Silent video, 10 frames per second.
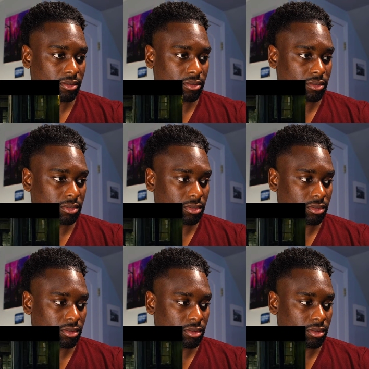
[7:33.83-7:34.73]

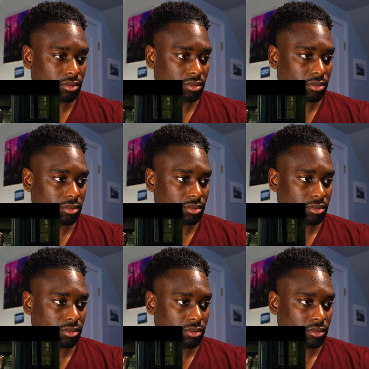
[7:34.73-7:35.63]

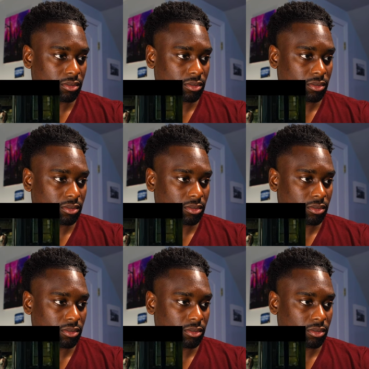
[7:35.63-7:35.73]
[no speech]